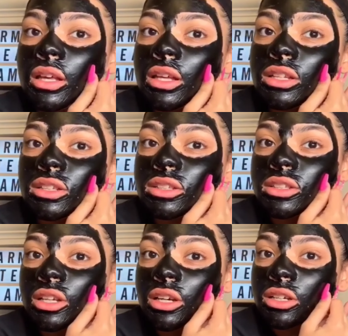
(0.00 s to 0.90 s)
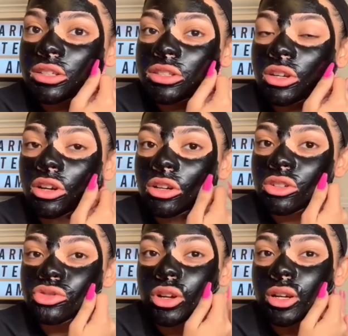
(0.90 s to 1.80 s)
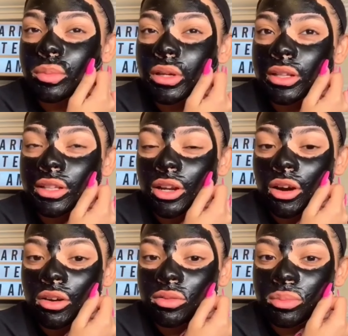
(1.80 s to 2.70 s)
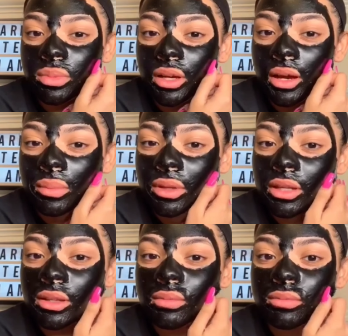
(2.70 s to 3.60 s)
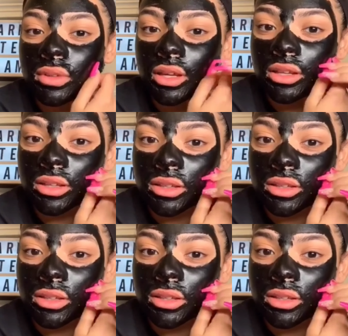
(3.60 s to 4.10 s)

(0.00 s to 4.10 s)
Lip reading: It does hurt trying to peel it off, but I mean, like,